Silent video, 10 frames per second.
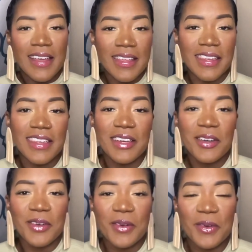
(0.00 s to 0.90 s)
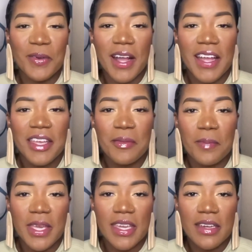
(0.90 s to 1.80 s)
Hello, I
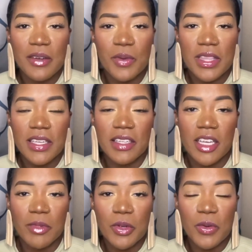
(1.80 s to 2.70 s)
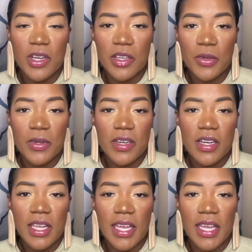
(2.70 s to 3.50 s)
am Mia with the Glam Corridor,